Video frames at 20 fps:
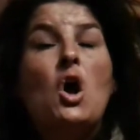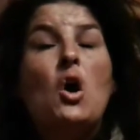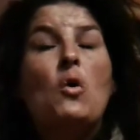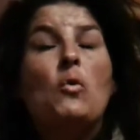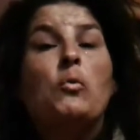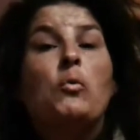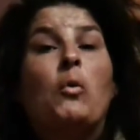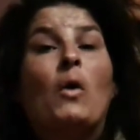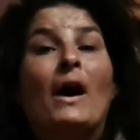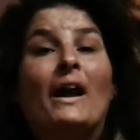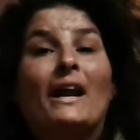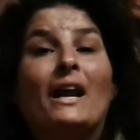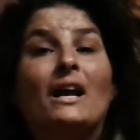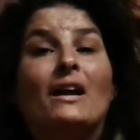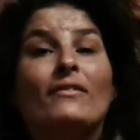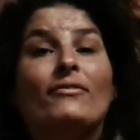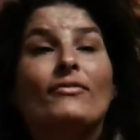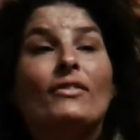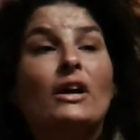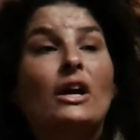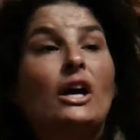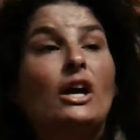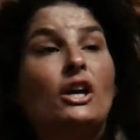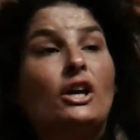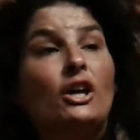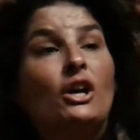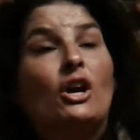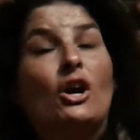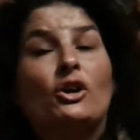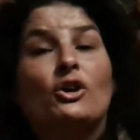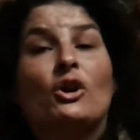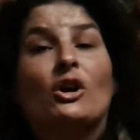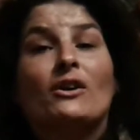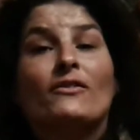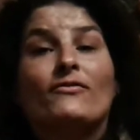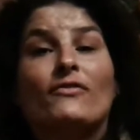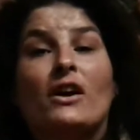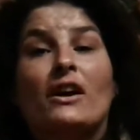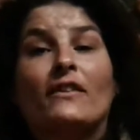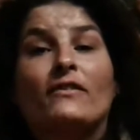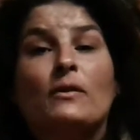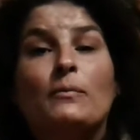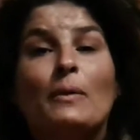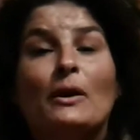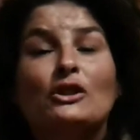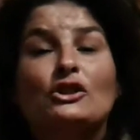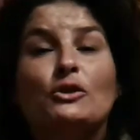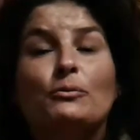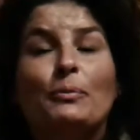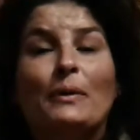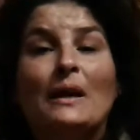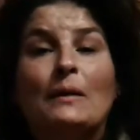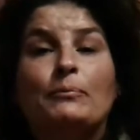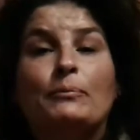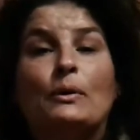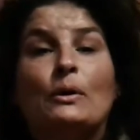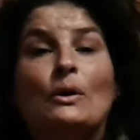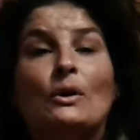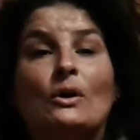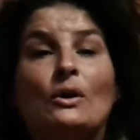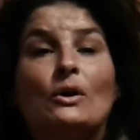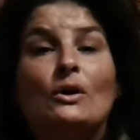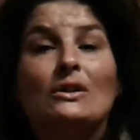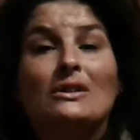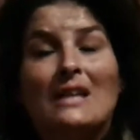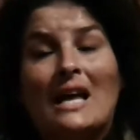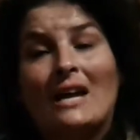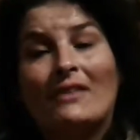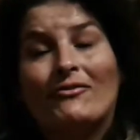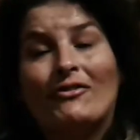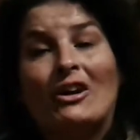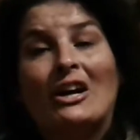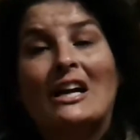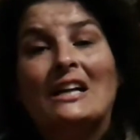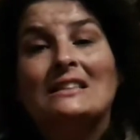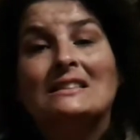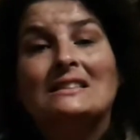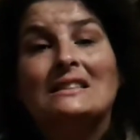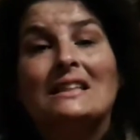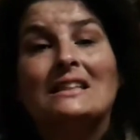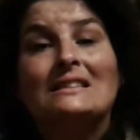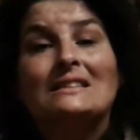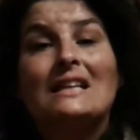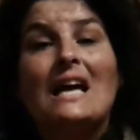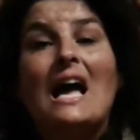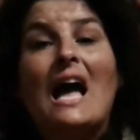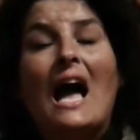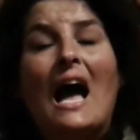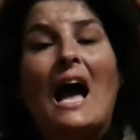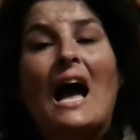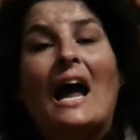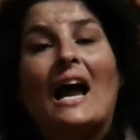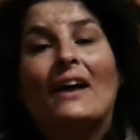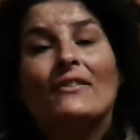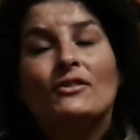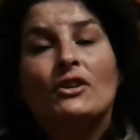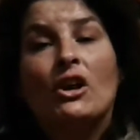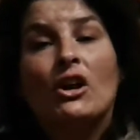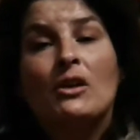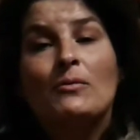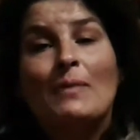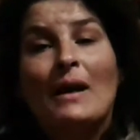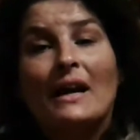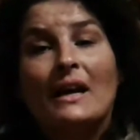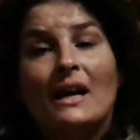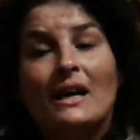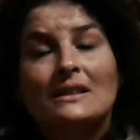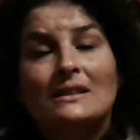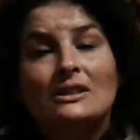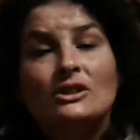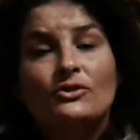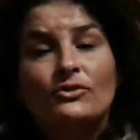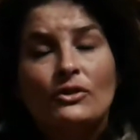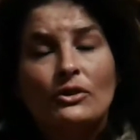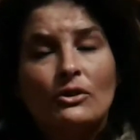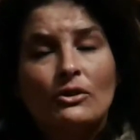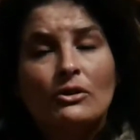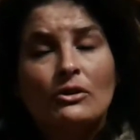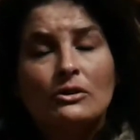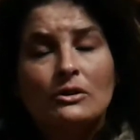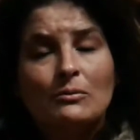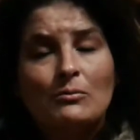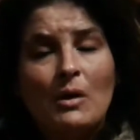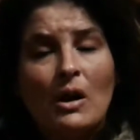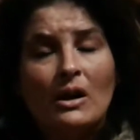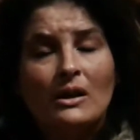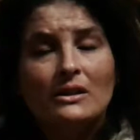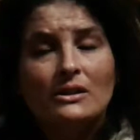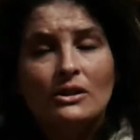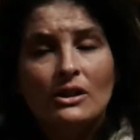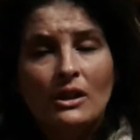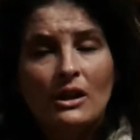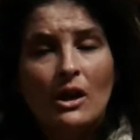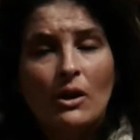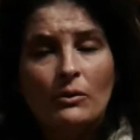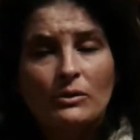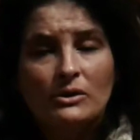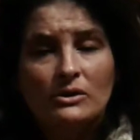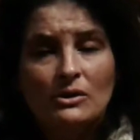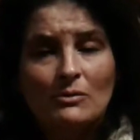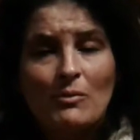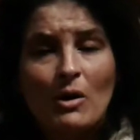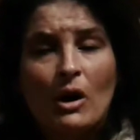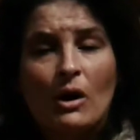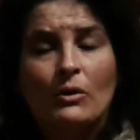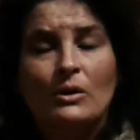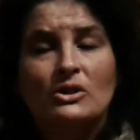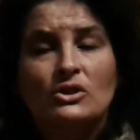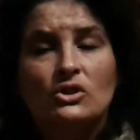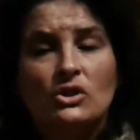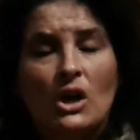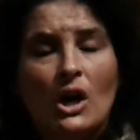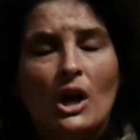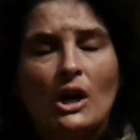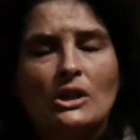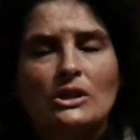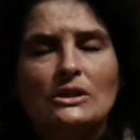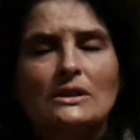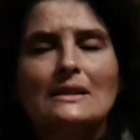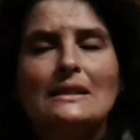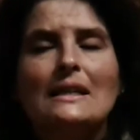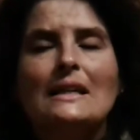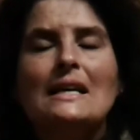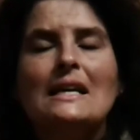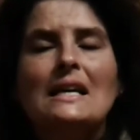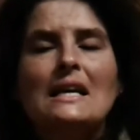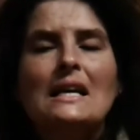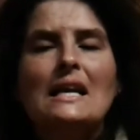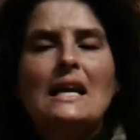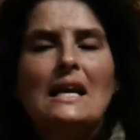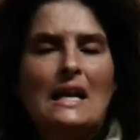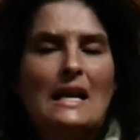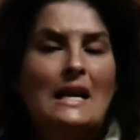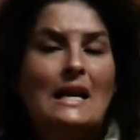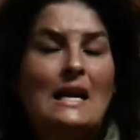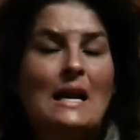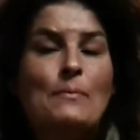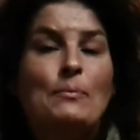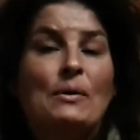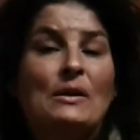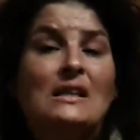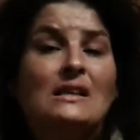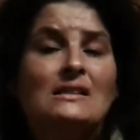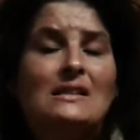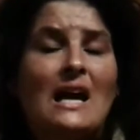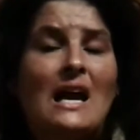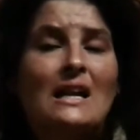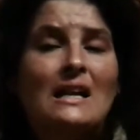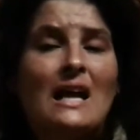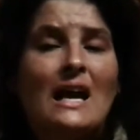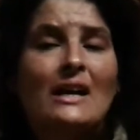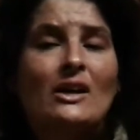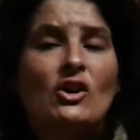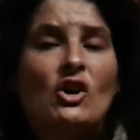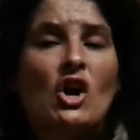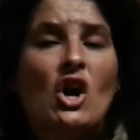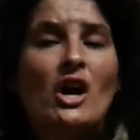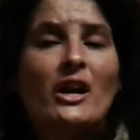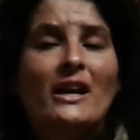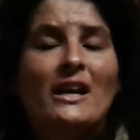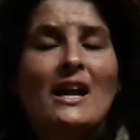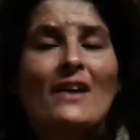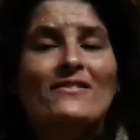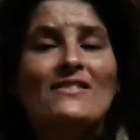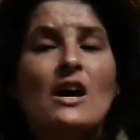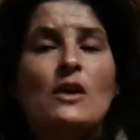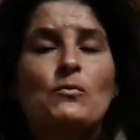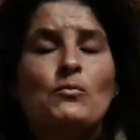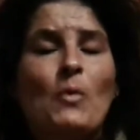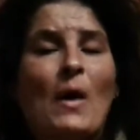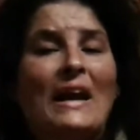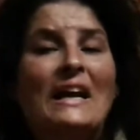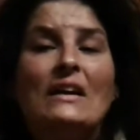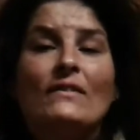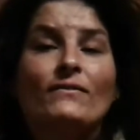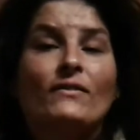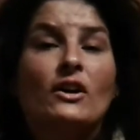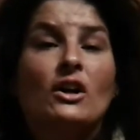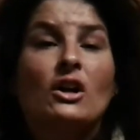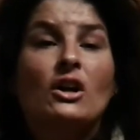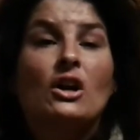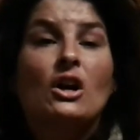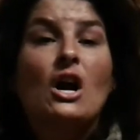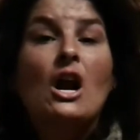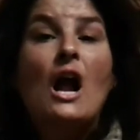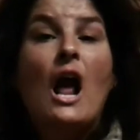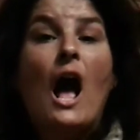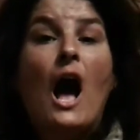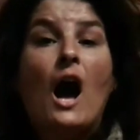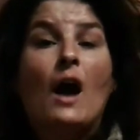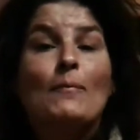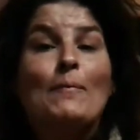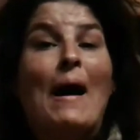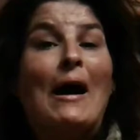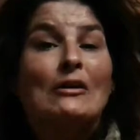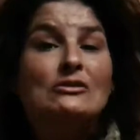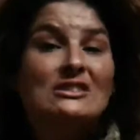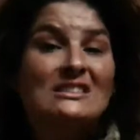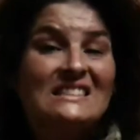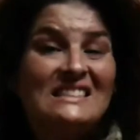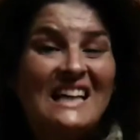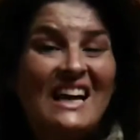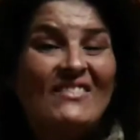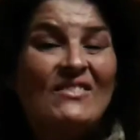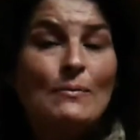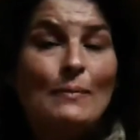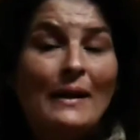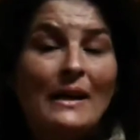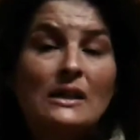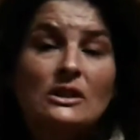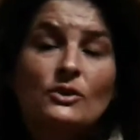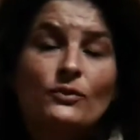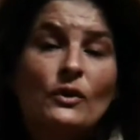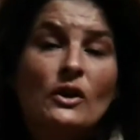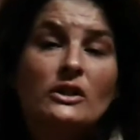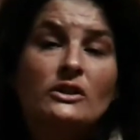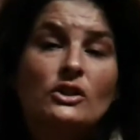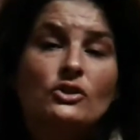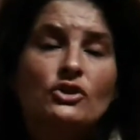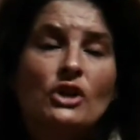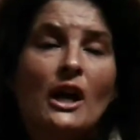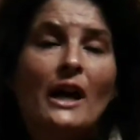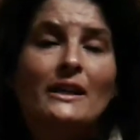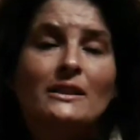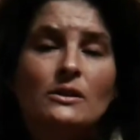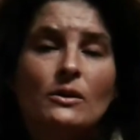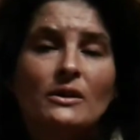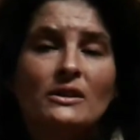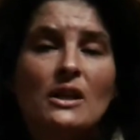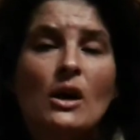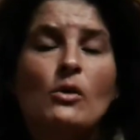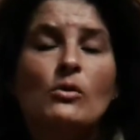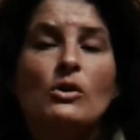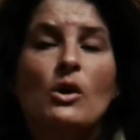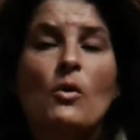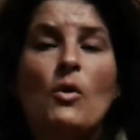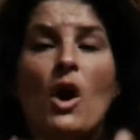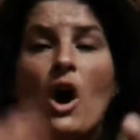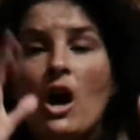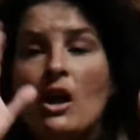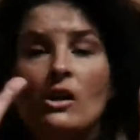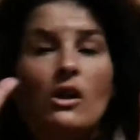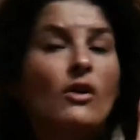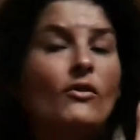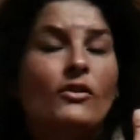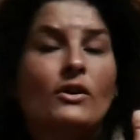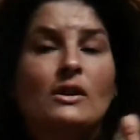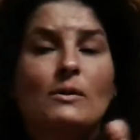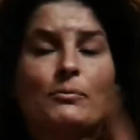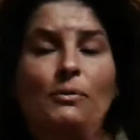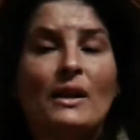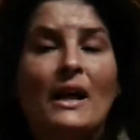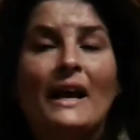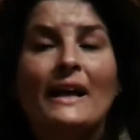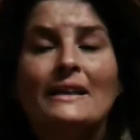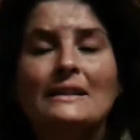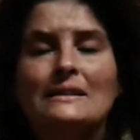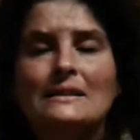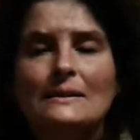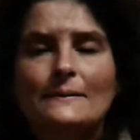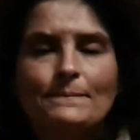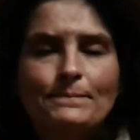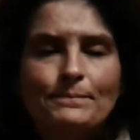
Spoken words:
What if, you know, you're in front of a bunch of people? Like, for instance, I have to go to my cousin's funeral tomorrow, you know, tomorrow it starts. And I put this eyeliner on, and I've done waited for about 7 minutes for it to dry so it don't go all over the place.